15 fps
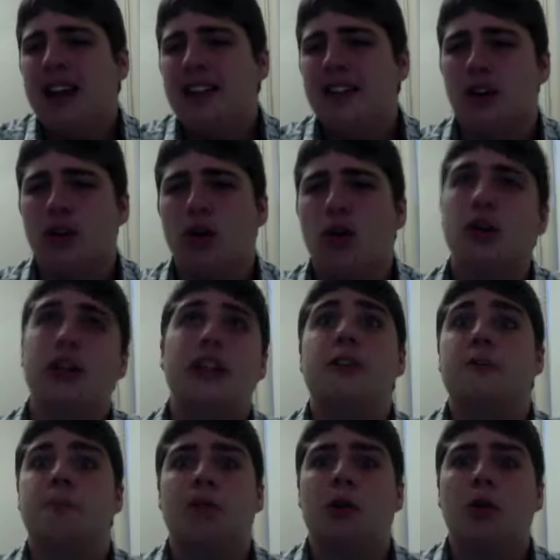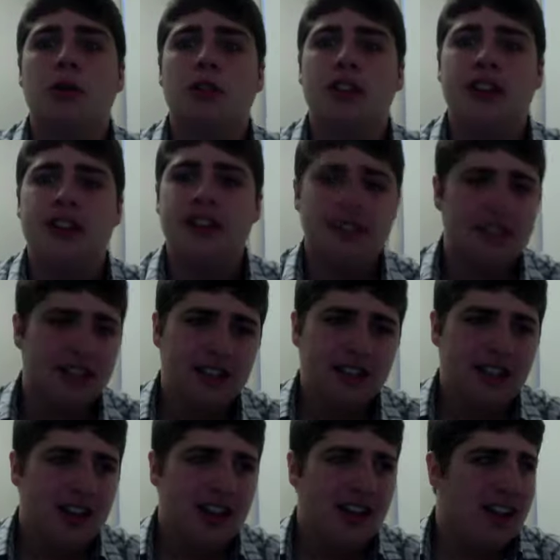And I don't even mind the whole
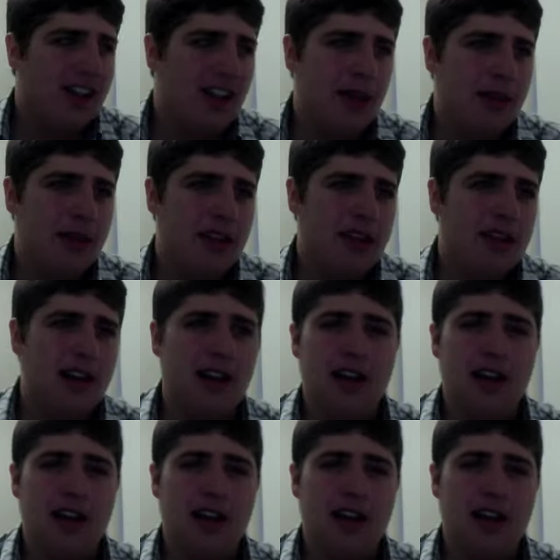he's broke thing.